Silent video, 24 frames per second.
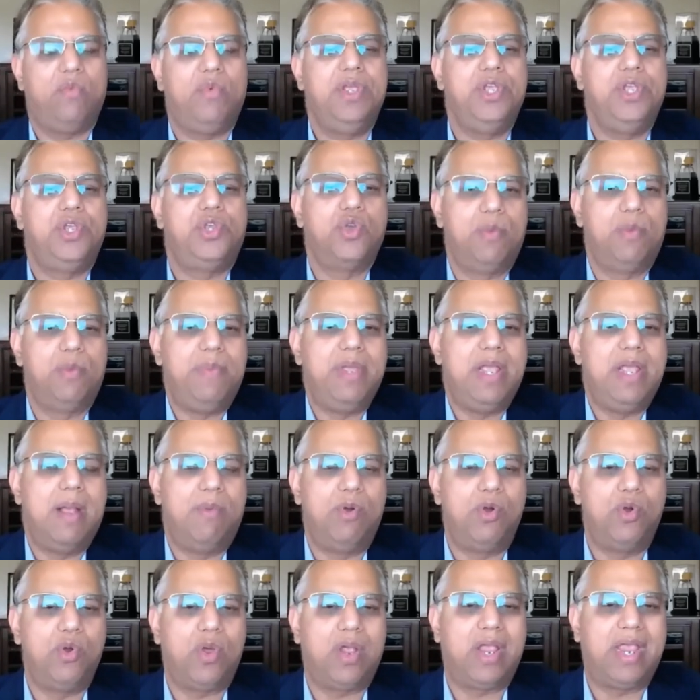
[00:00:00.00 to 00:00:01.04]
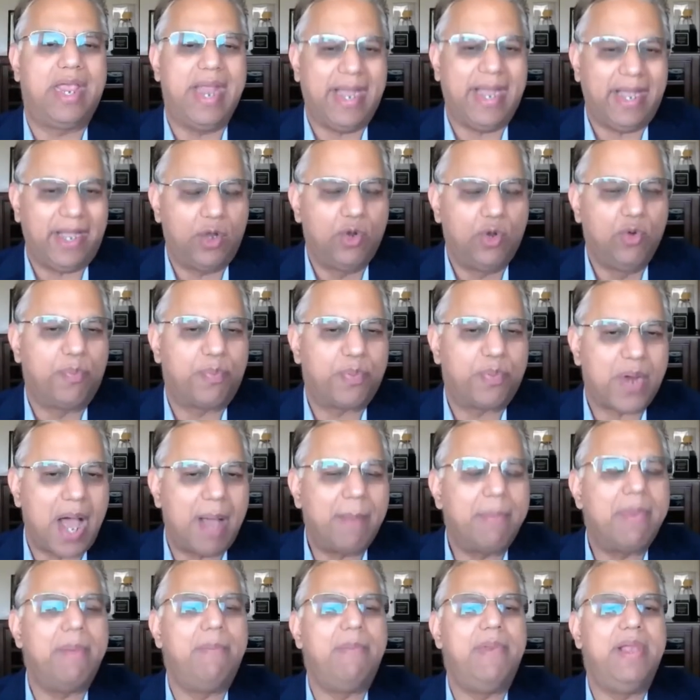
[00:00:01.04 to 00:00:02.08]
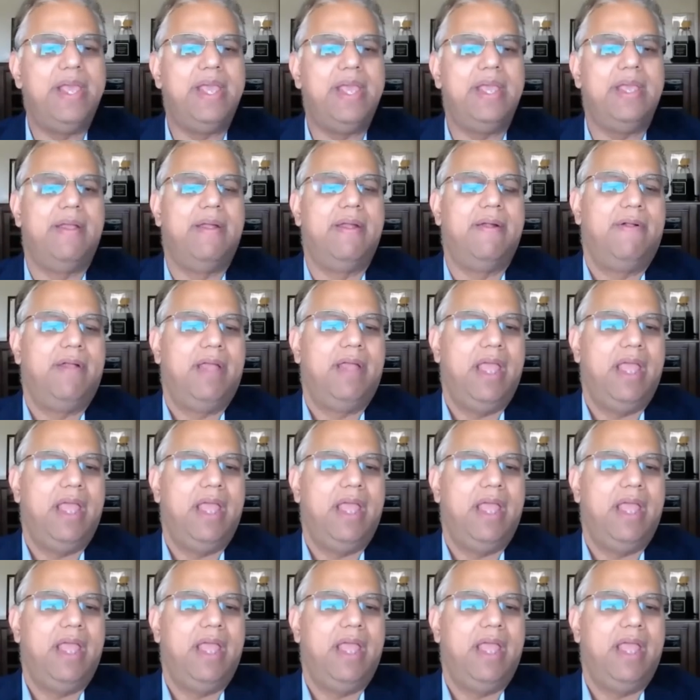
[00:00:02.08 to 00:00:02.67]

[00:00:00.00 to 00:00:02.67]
we should be able to get to probably